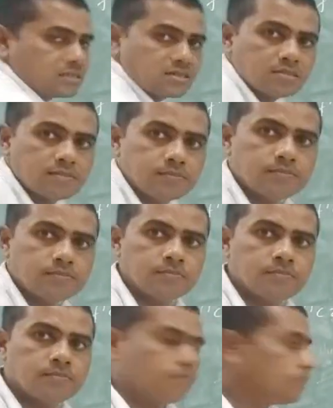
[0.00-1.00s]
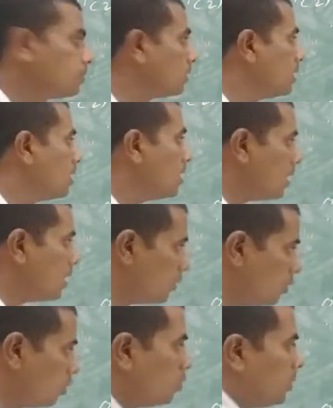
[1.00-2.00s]
x, dou u by
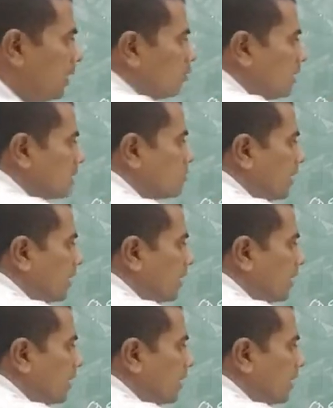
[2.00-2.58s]
dou x,